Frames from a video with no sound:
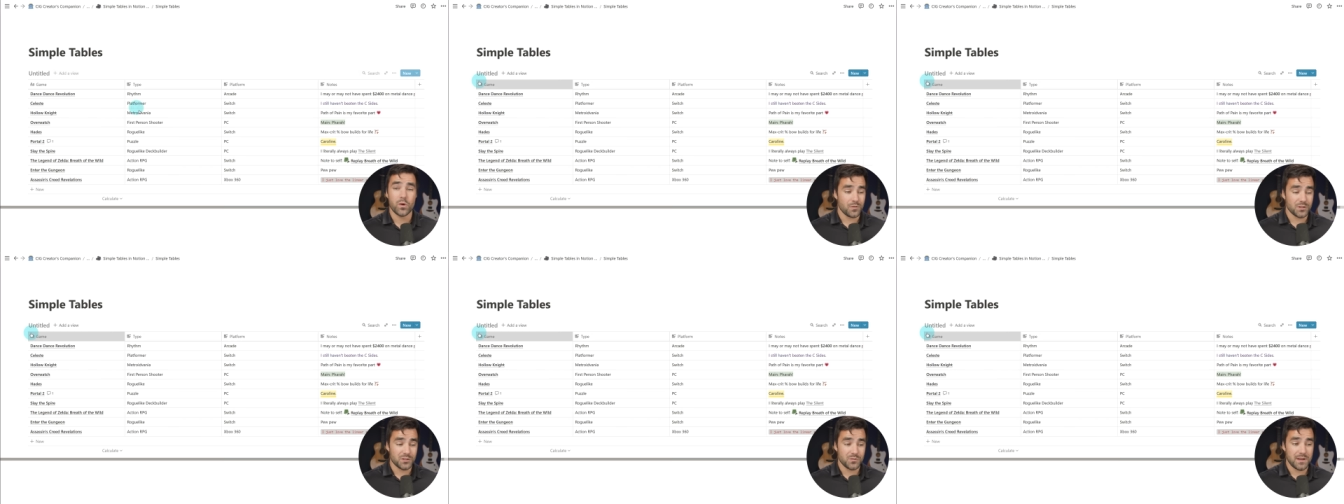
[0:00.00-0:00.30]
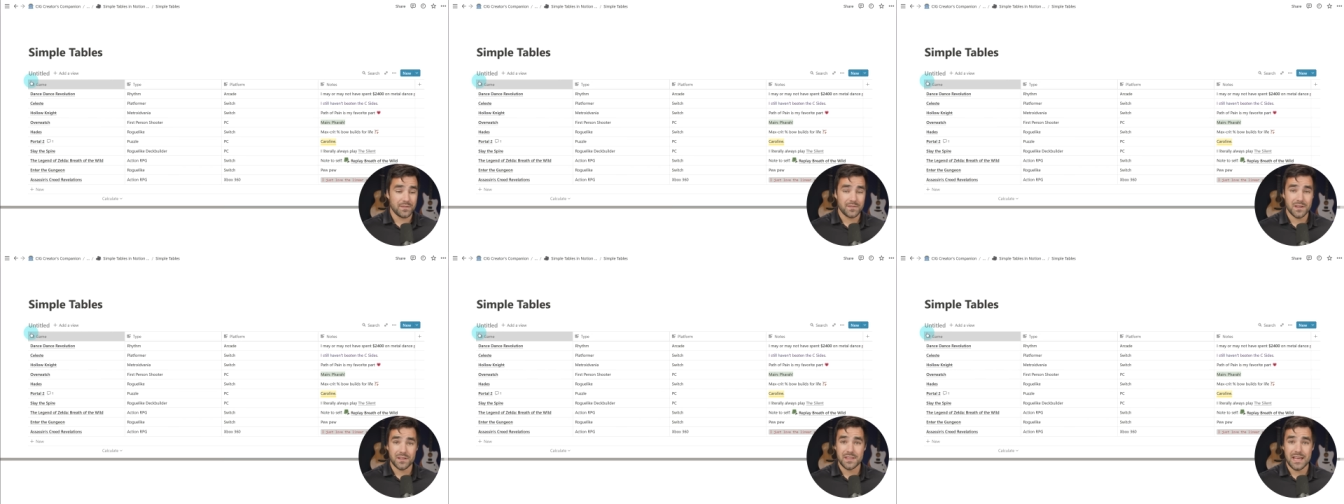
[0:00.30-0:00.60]
Once
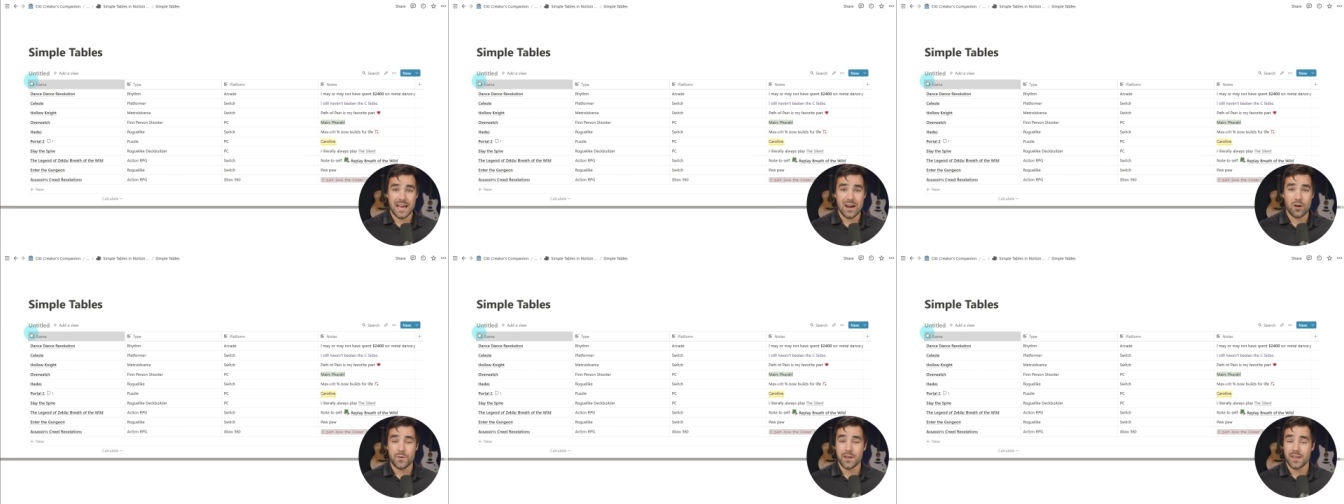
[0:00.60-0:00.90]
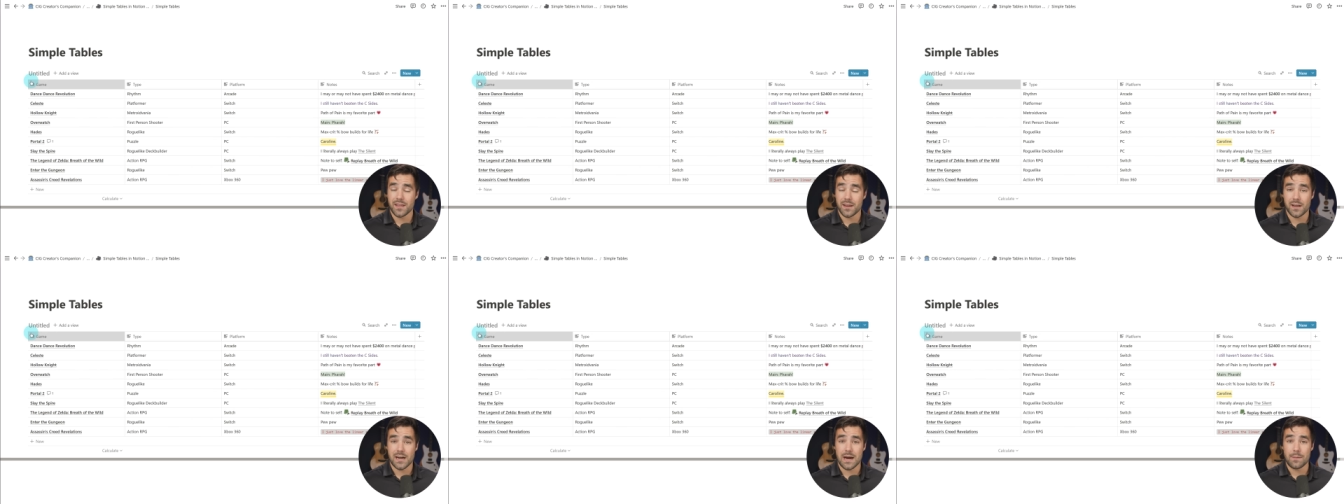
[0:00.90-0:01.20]
we have done that, we
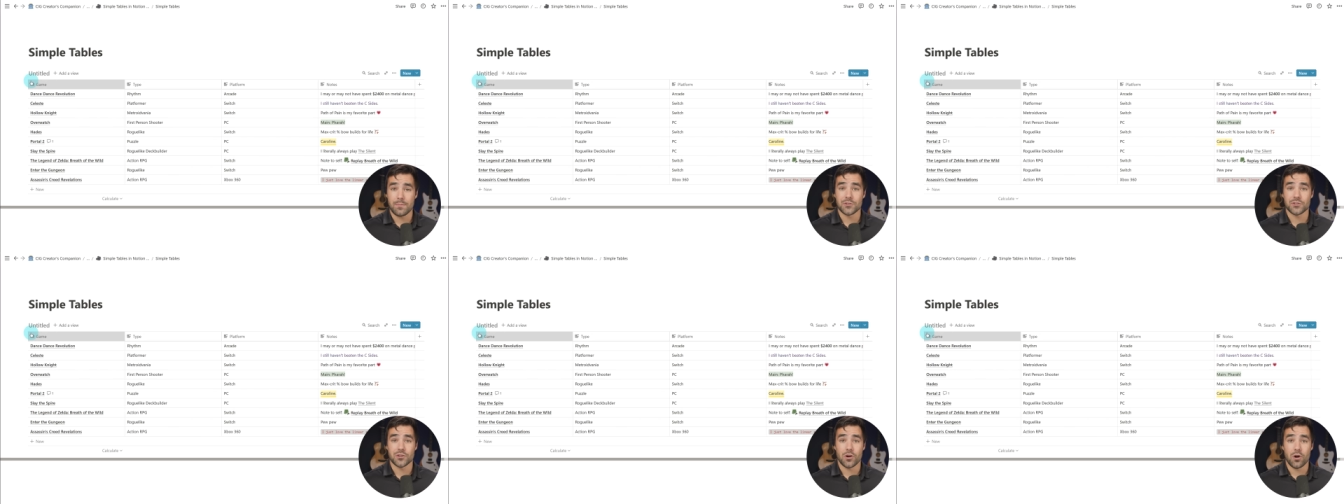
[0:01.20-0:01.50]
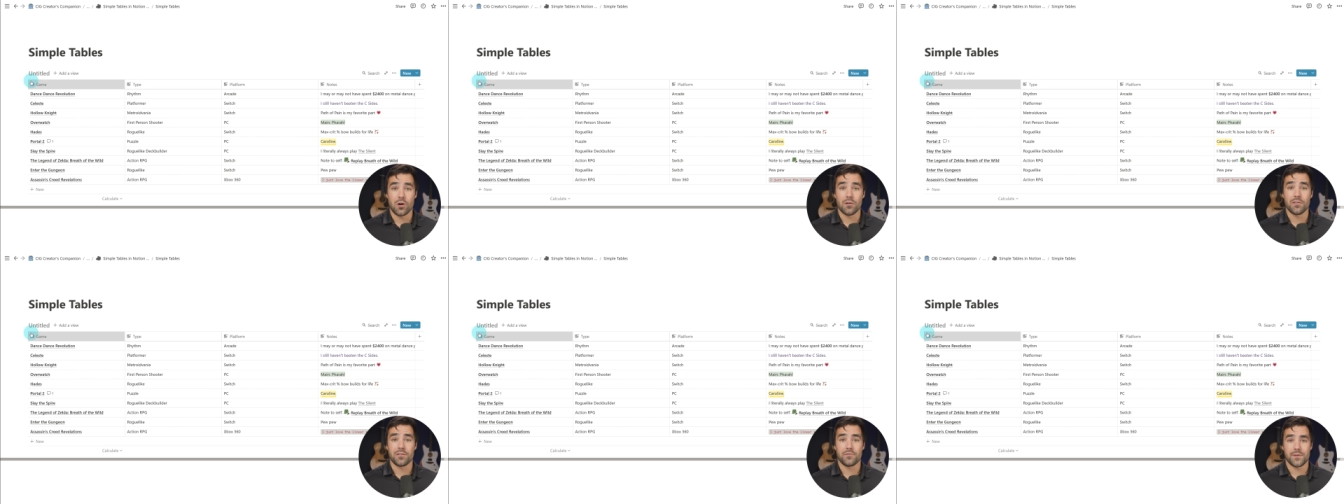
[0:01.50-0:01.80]
can accomplish
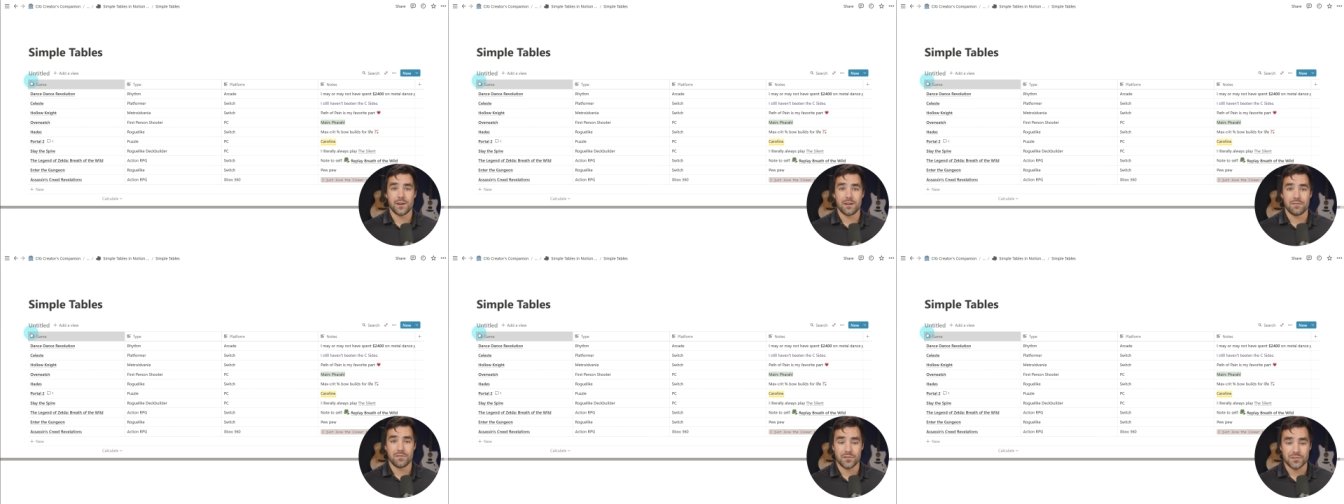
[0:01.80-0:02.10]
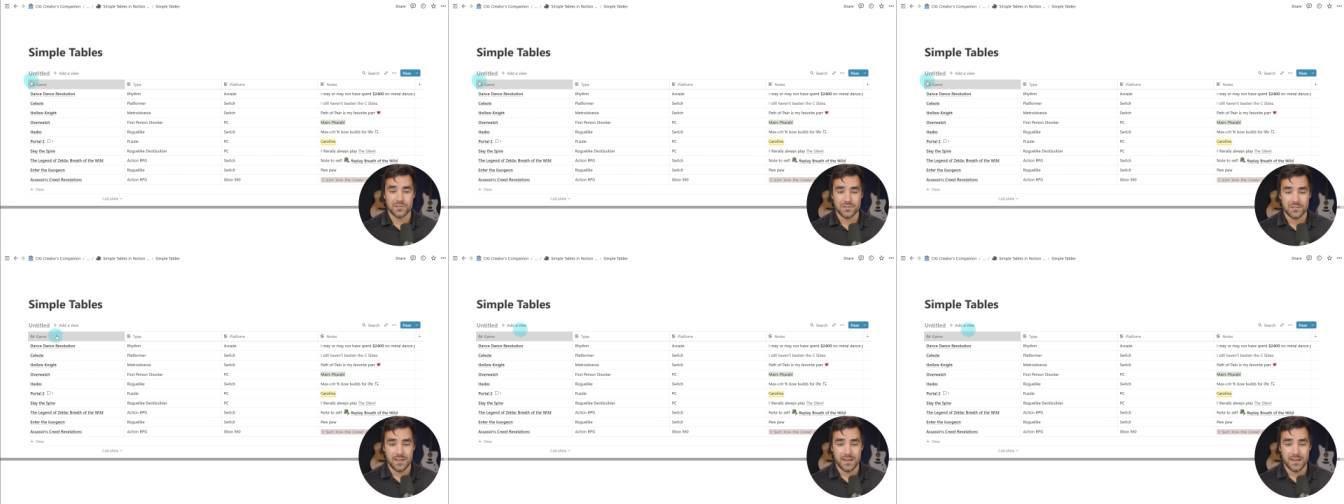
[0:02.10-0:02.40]
all three of those